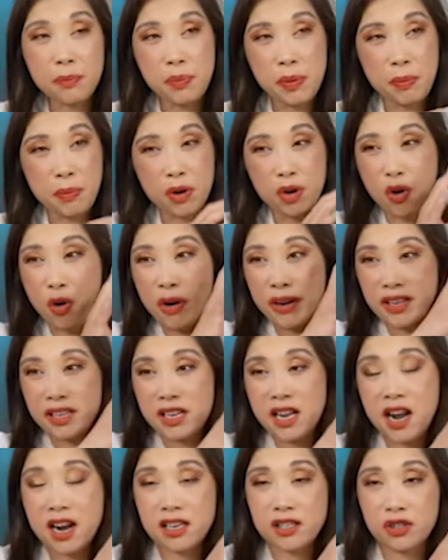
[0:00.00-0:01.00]
people are going to
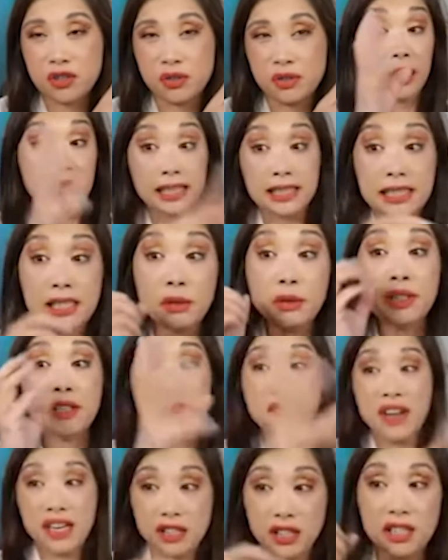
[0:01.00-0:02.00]
doctors. Let's deal with
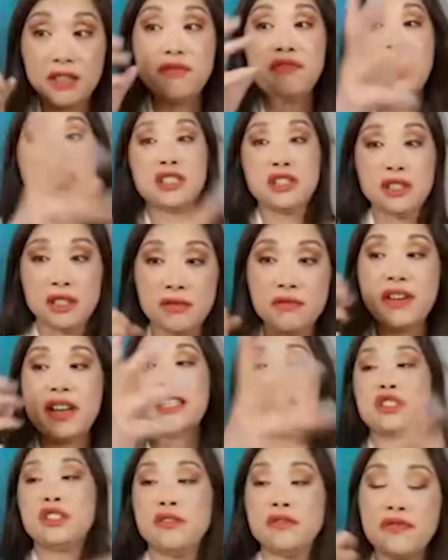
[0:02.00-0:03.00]
infection, infection,
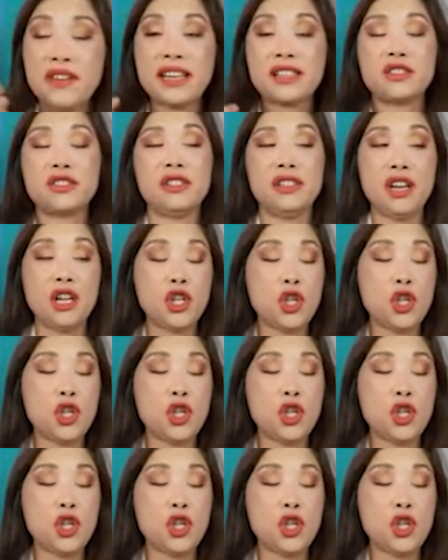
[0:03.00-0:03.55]
infection, infection.